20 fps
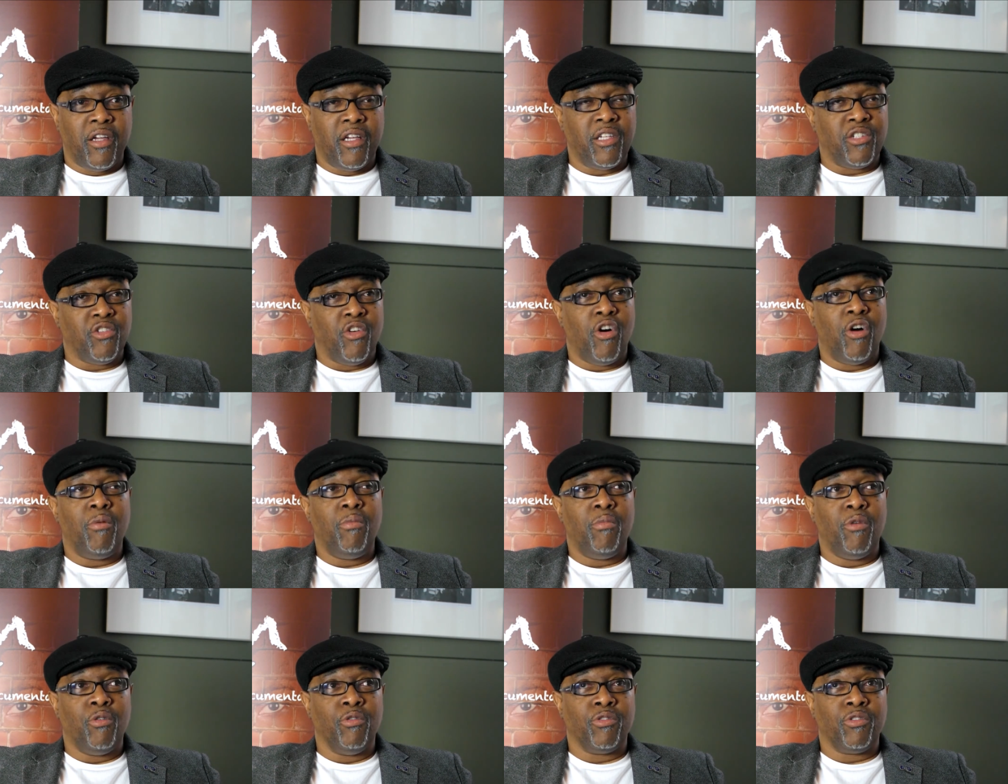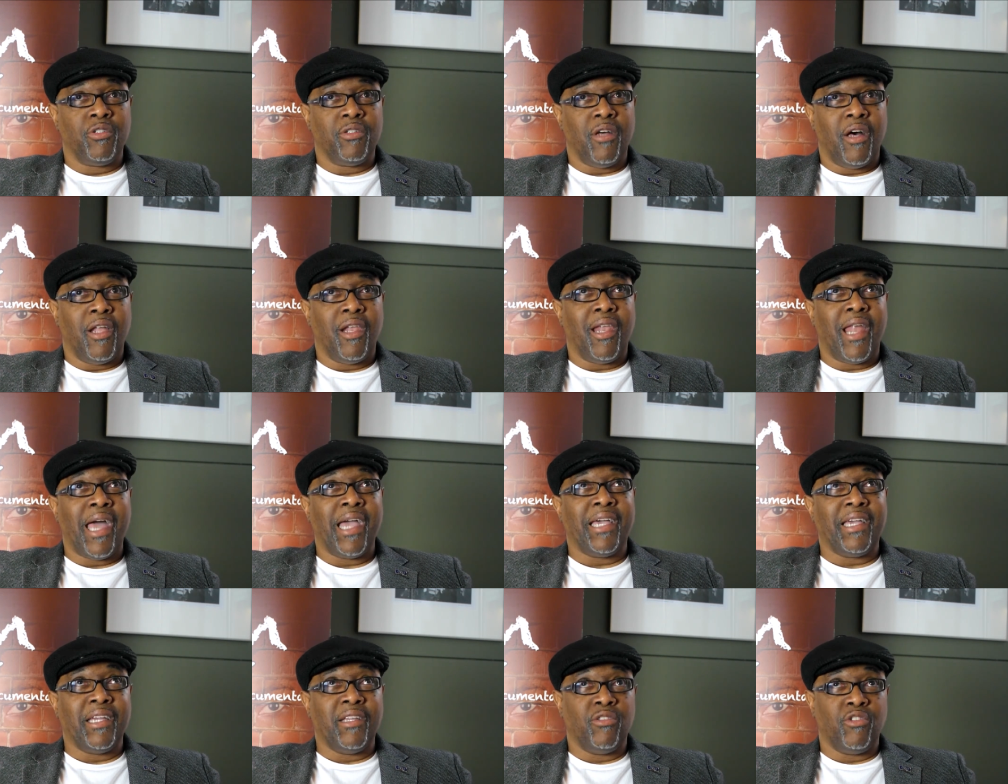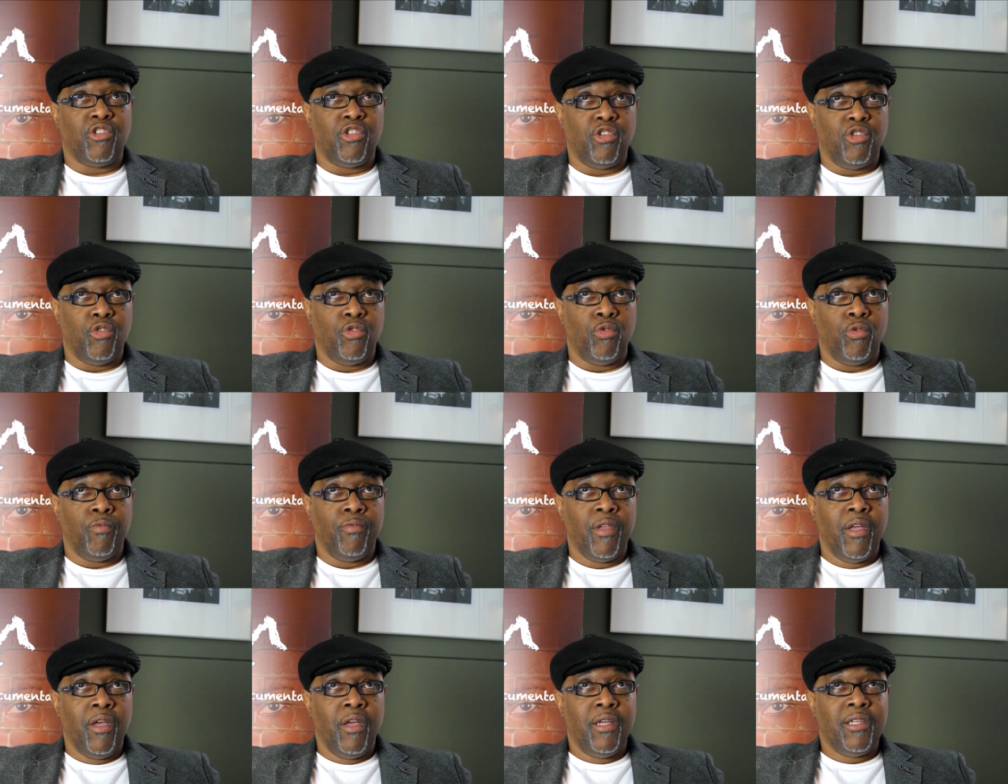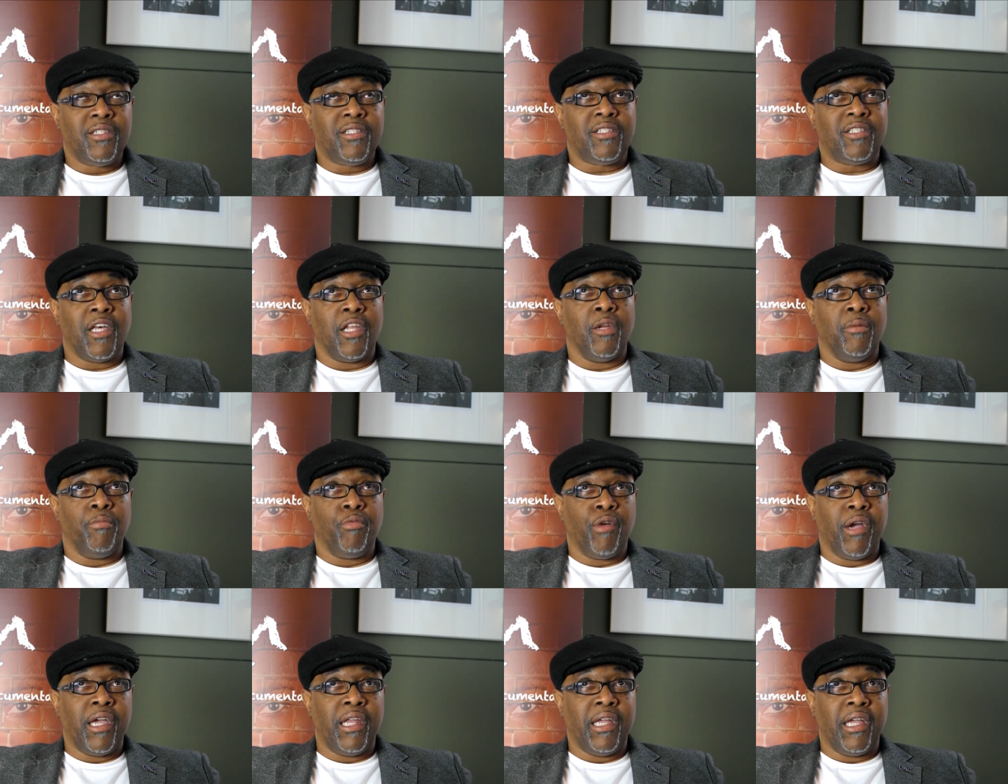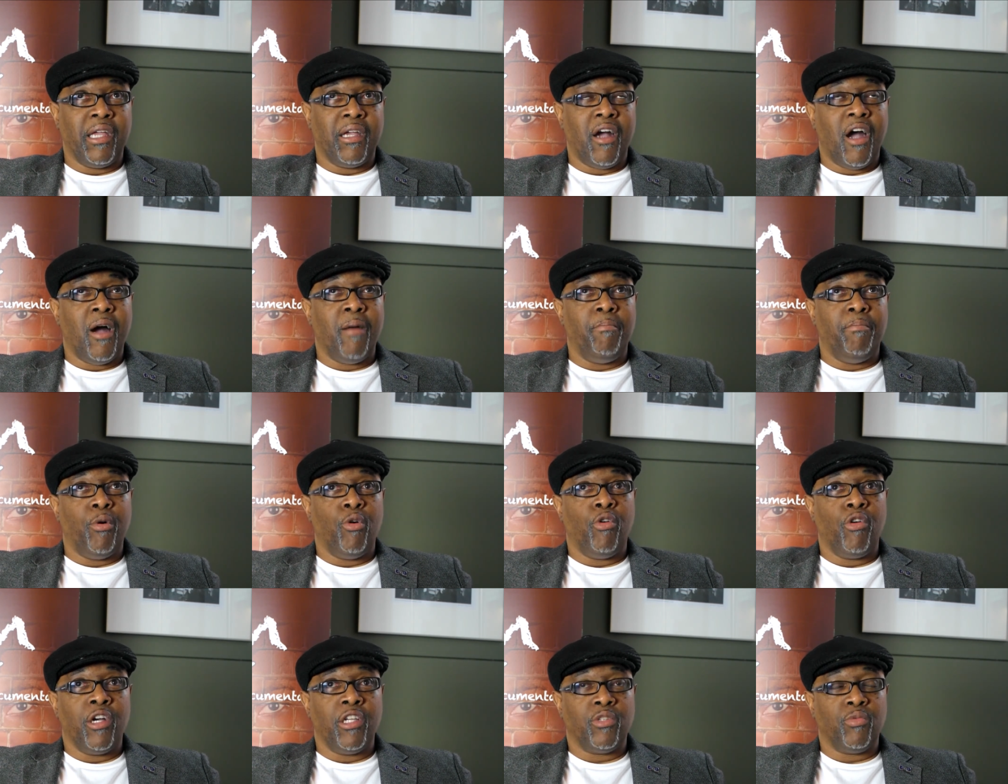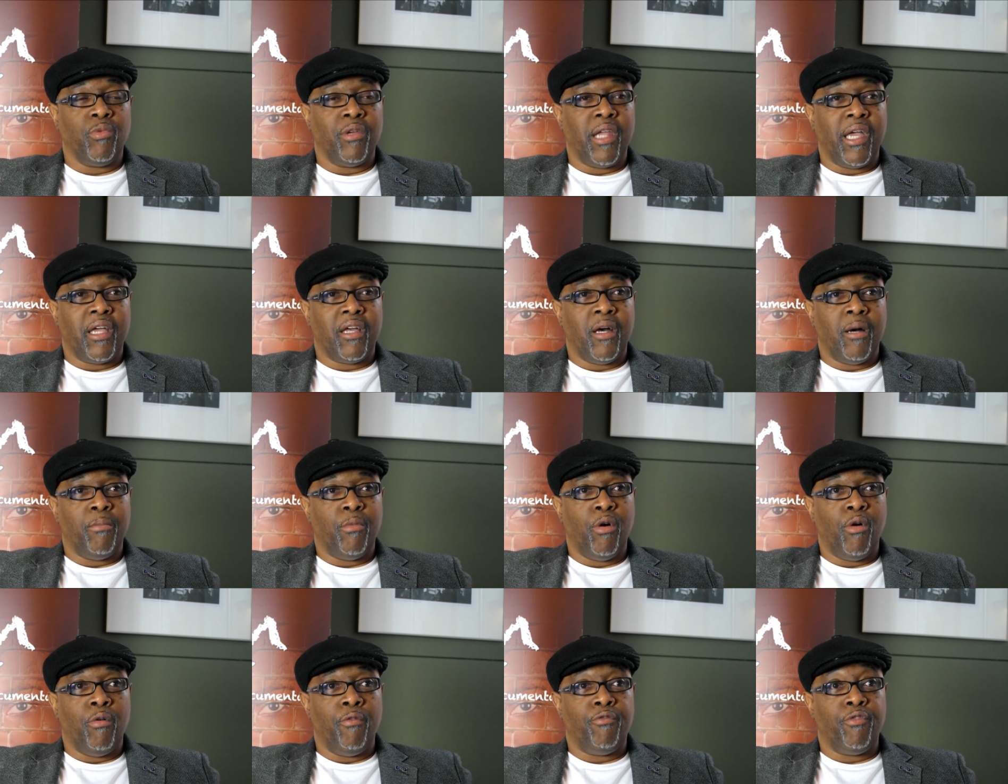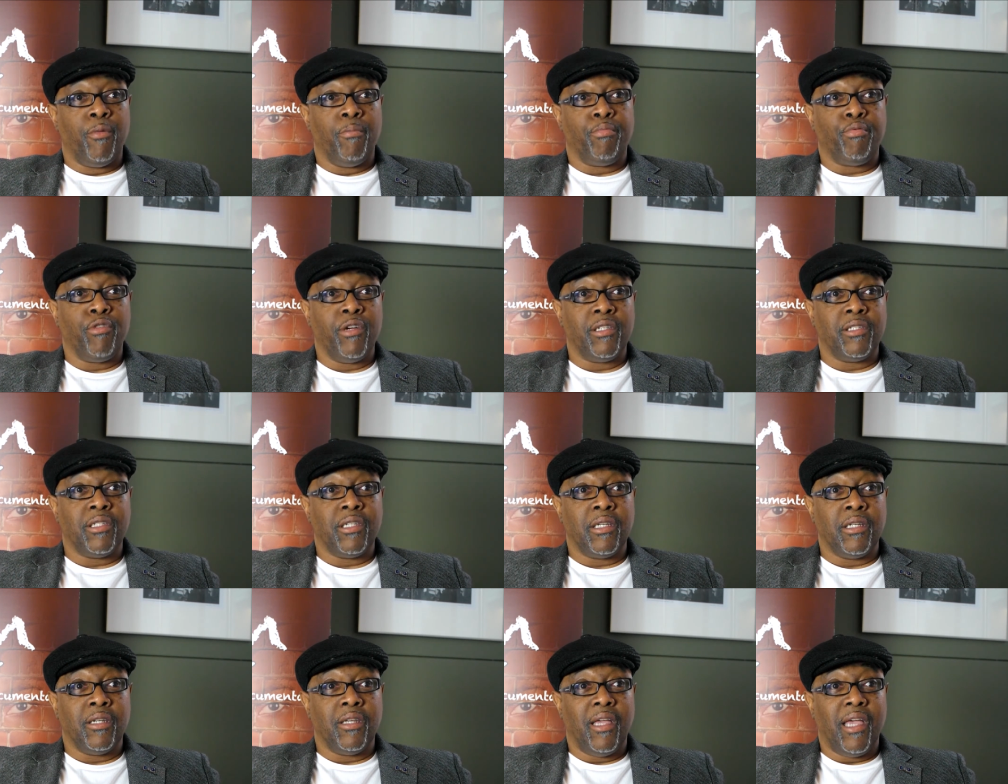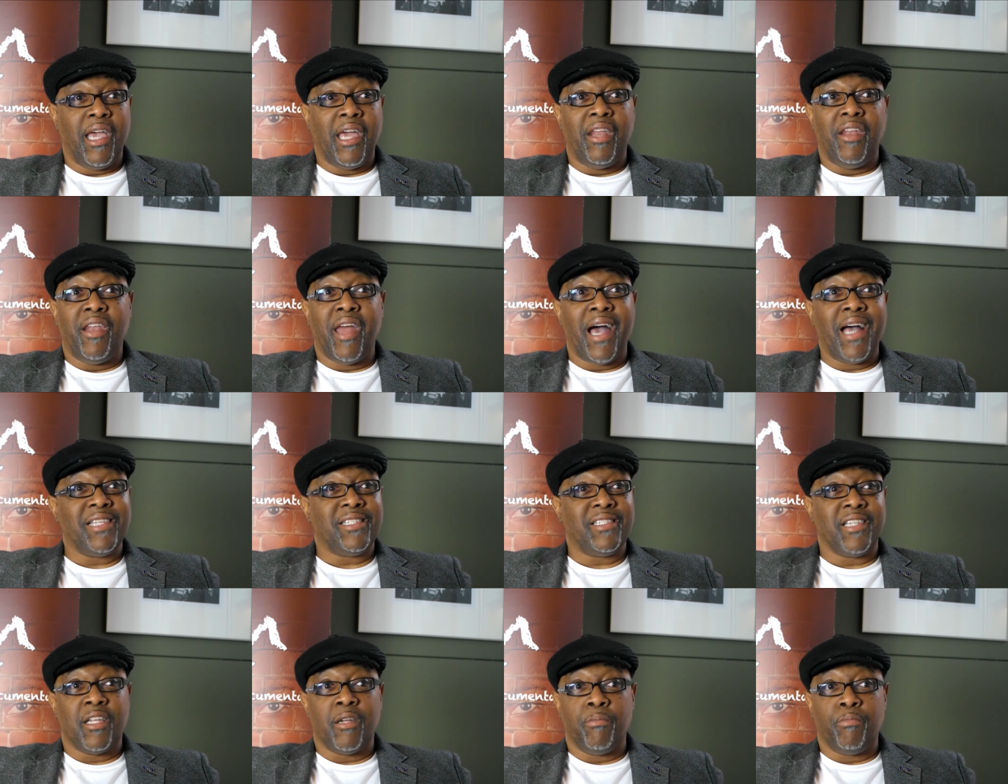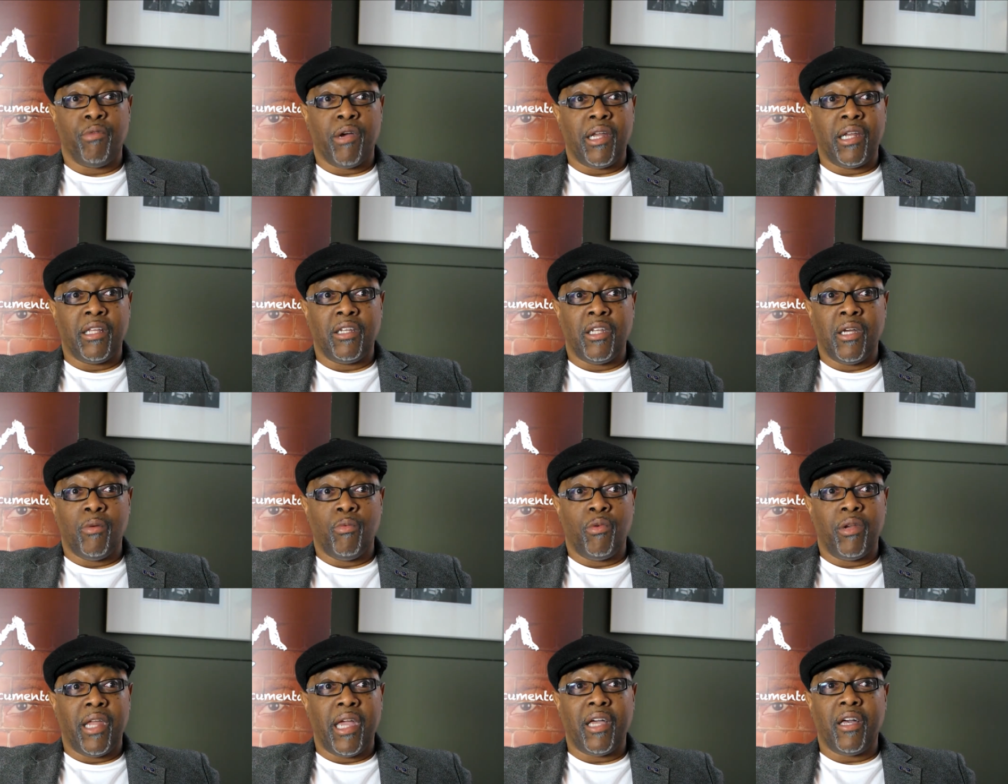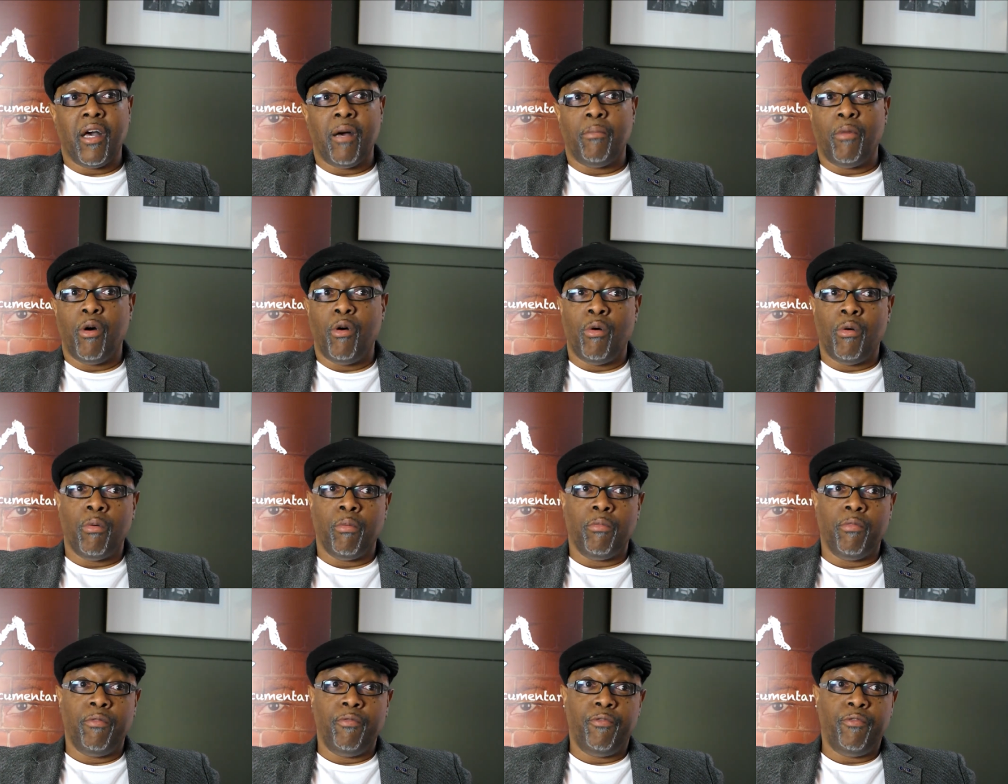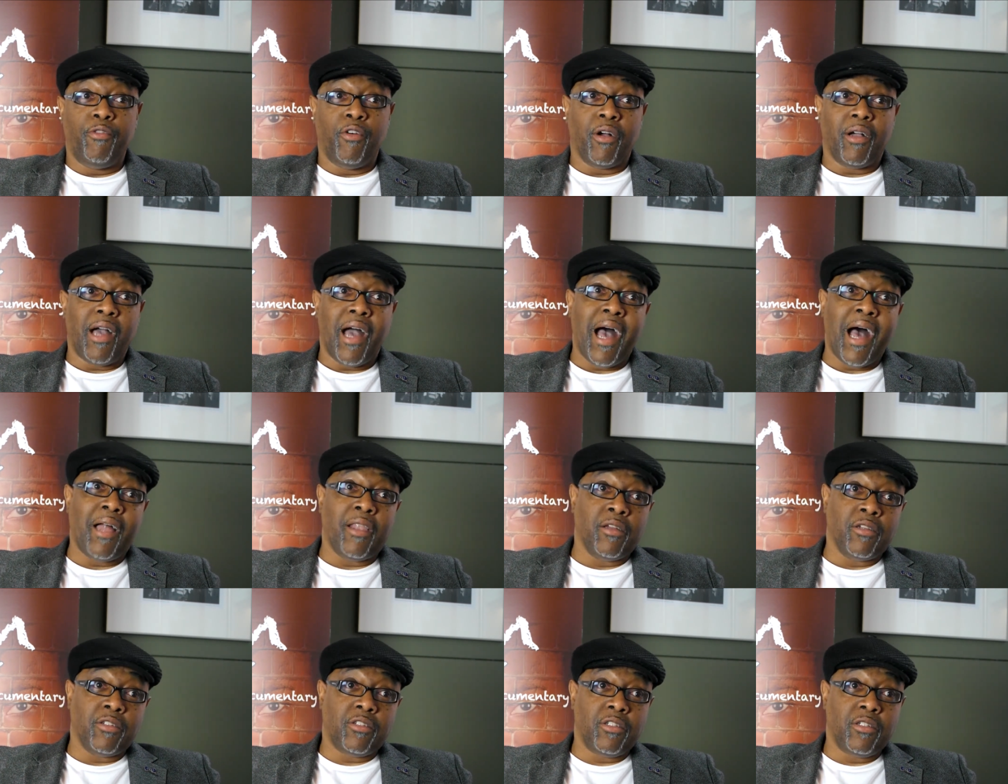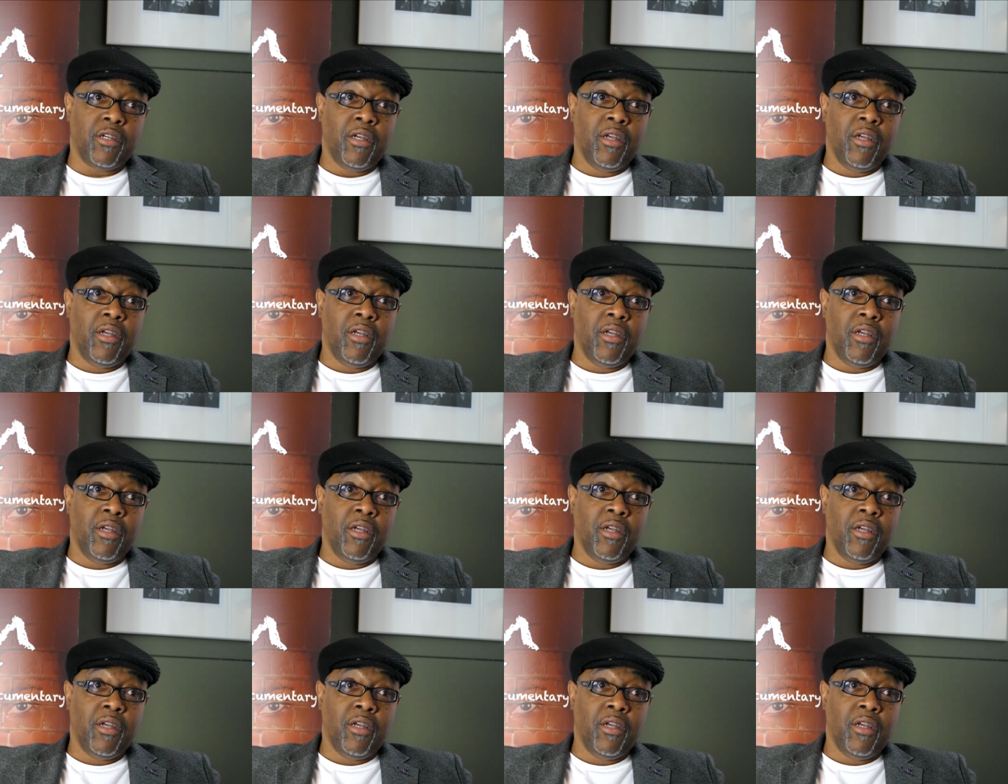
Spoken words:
It's almost a liken to celebrating our boys when they come home from prison and not celebrating them when they come home for college.